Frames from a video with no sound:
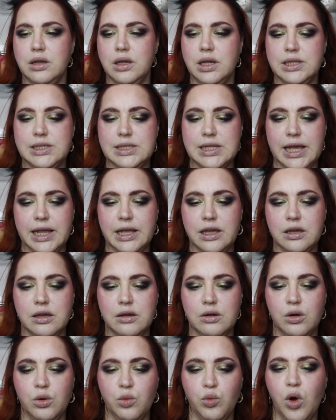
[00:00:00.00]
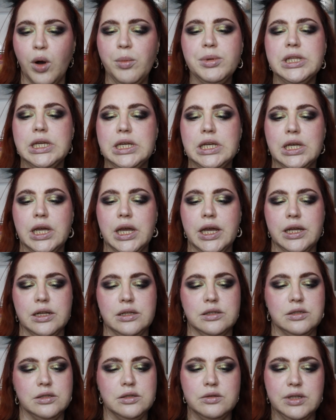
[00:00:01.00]
it's like wobbly
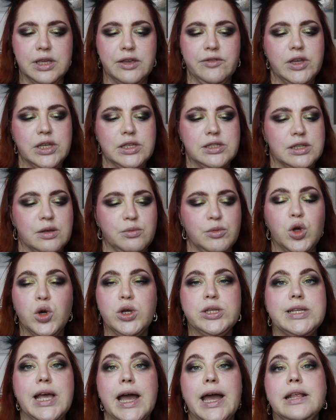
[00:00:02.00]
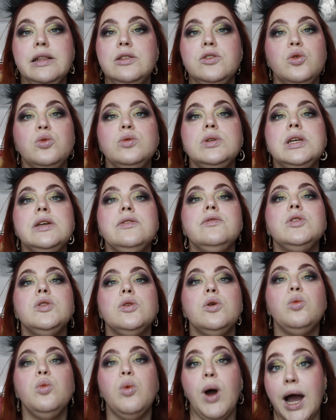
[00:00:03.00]
and giving some noise. I don't even
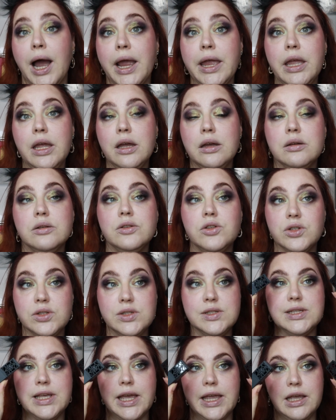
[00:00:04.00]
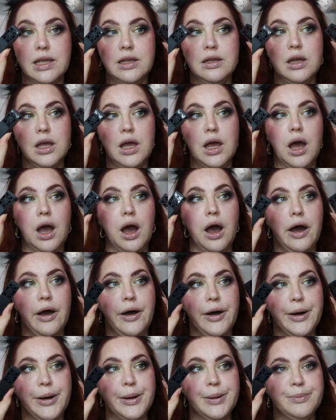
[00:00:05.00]
know why, just saying.
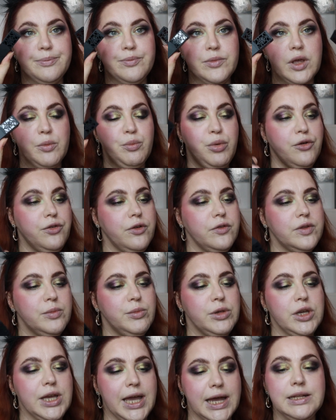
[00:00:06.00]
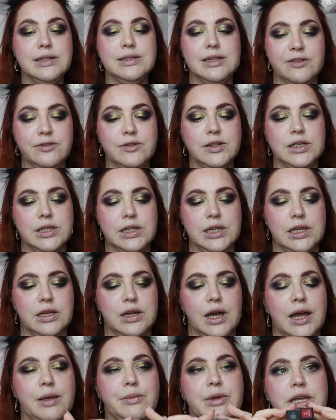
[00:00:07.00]
Both of them you can definitely,
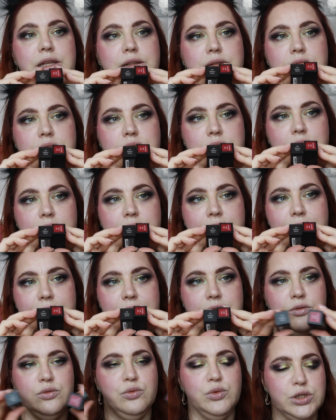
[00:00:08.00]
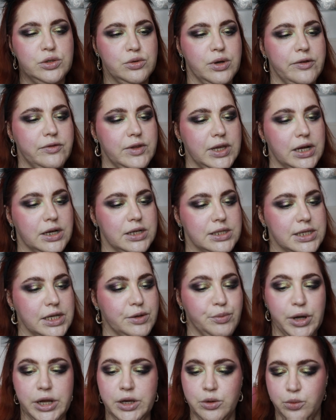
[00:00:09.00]
I mean, again, we do have the other
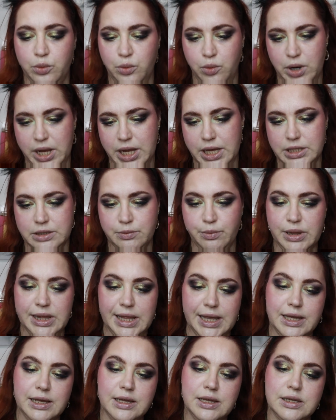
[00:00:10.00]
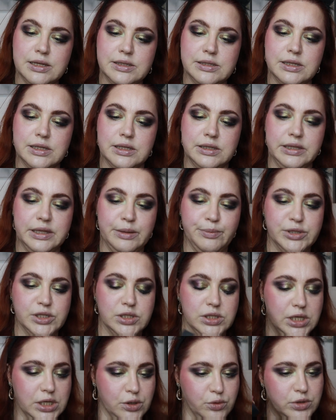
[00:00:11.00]
side. By the way, the black is
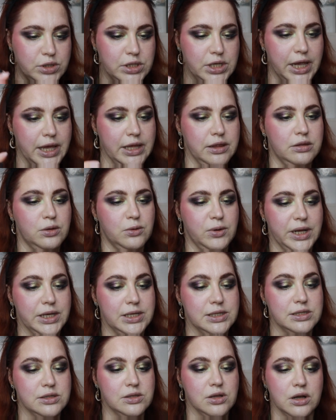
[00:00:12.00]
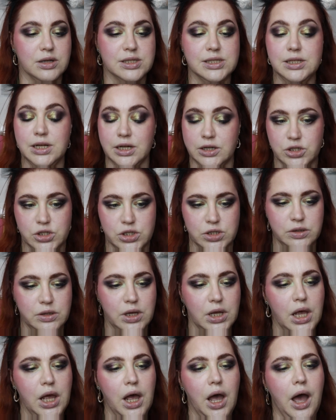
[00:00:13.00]
Deepest Secret and the red is Dark Seduction.
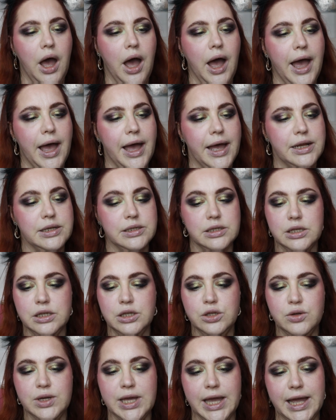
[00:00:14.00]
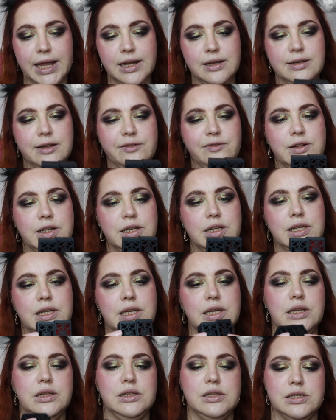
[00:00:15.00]
And you can
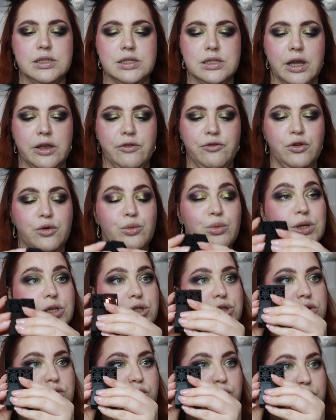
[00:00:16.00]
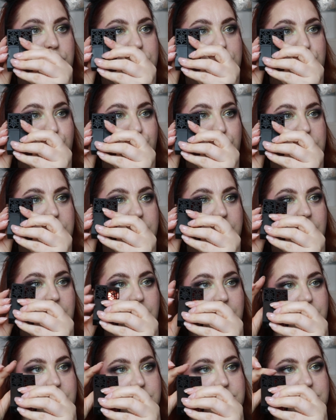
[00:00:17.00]
definitely decipher which is which
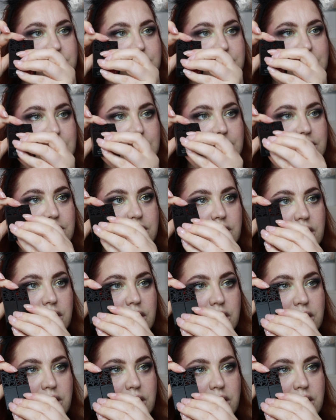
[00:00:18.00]
because the